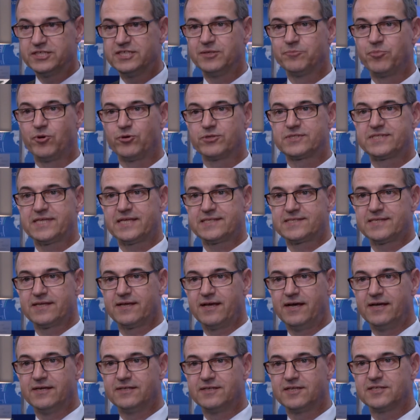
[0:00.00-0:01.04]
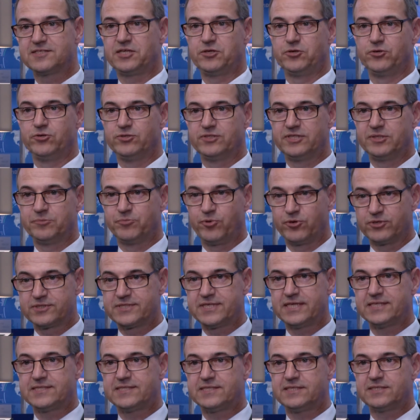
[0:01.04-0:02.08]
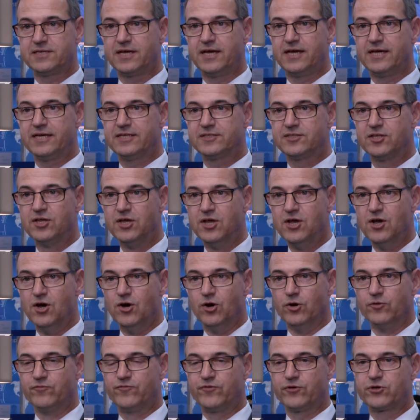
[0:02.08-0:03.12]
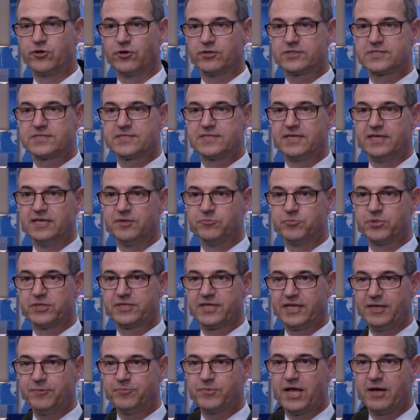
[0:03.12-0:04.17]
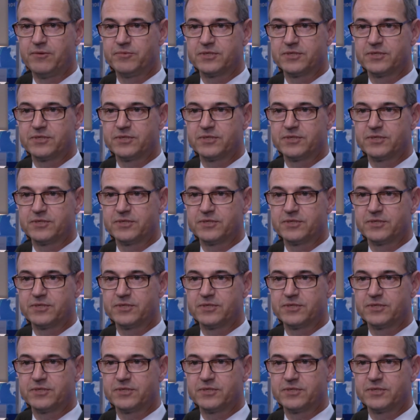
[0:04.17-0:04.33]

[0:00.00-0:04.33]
That increases process stability and reduces commissioning times.